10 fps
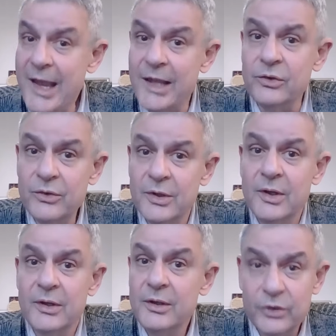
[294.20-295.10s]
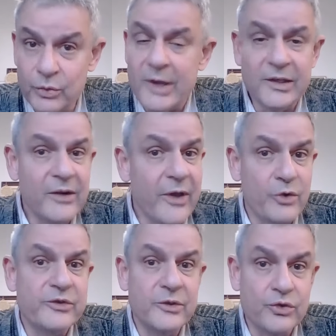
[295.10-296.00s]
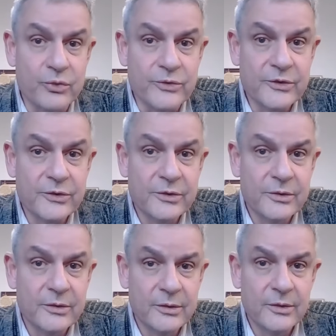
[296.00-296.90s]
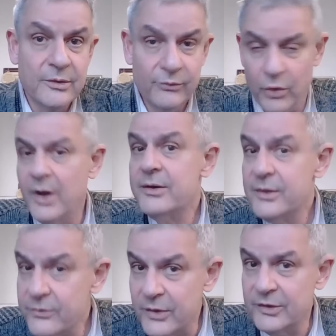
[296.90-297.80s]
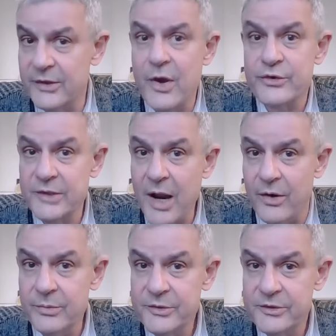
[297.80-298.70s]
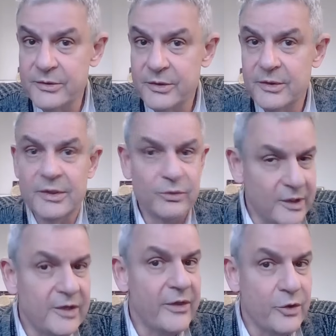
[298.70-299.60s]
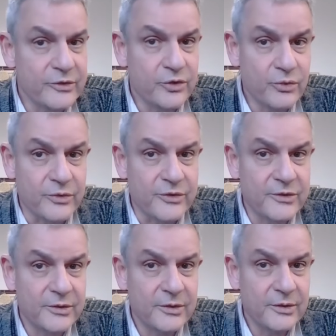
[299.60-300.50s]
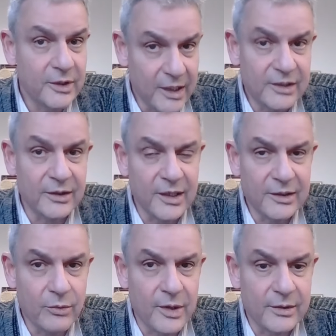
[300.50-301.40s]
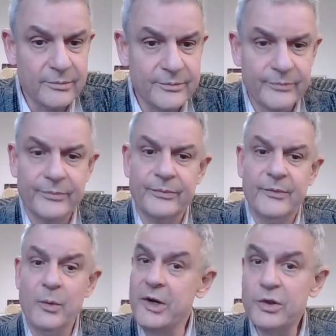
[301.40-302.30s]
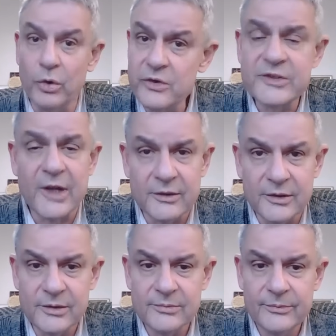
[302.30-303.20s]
and 20,000 Jews. 450,000 Arabs, and 20,000 Jews in 1881, when it all started.